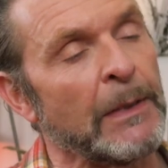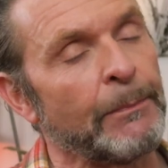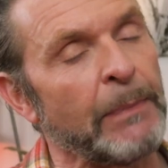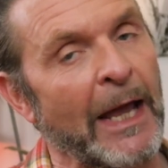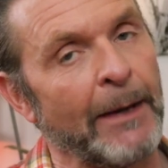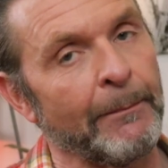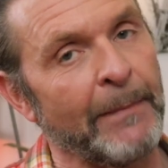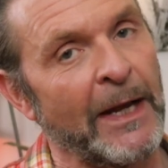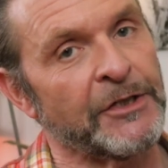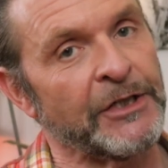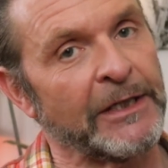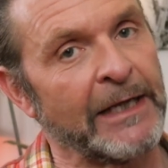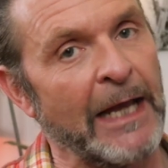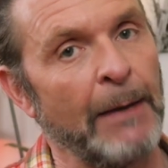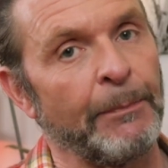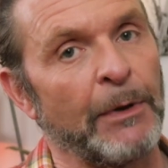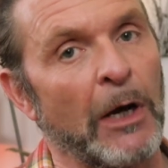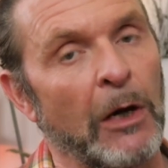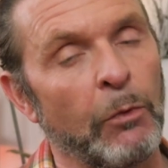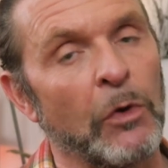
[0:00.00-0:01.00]
the Blackmagic
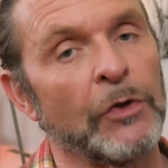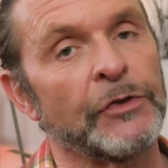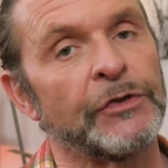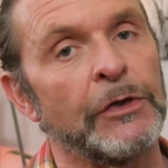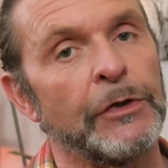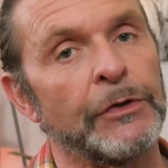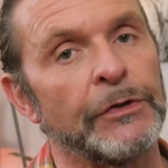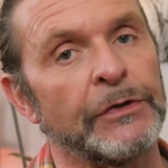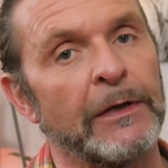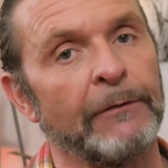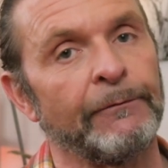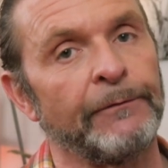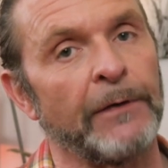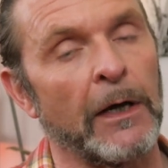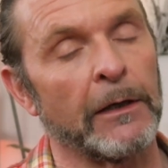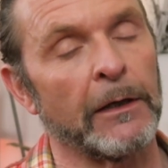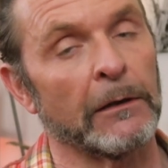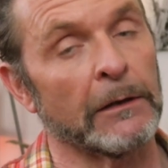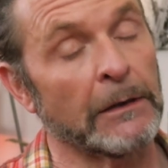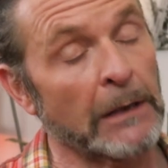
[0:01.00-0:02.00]
app. I was using the
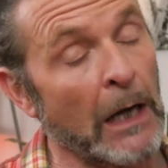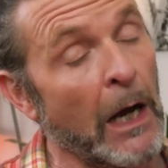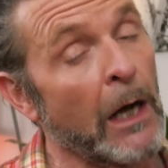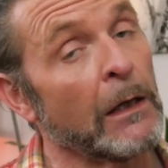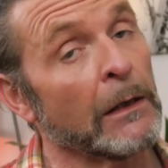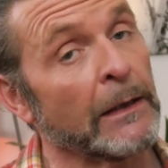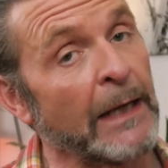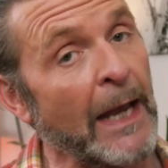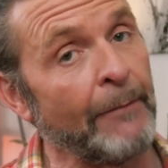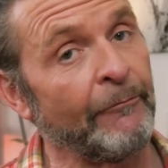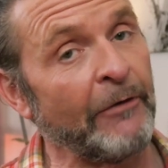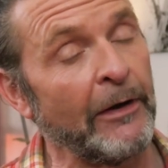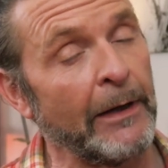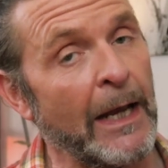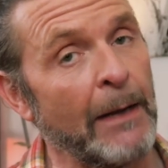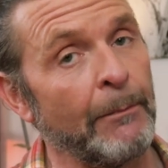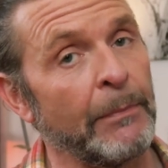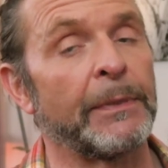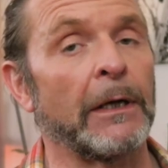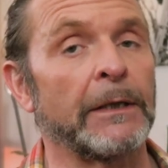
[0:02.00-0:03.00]
Final Cut camera
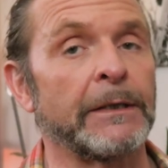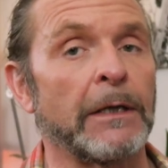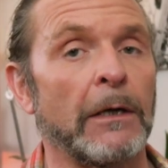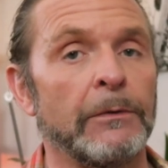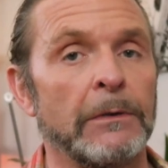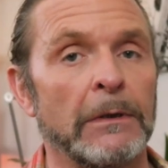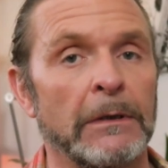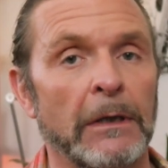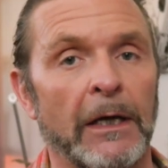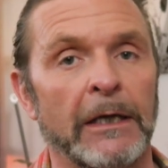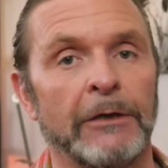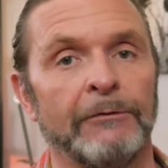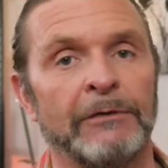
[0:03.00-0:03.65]
app, but I don't like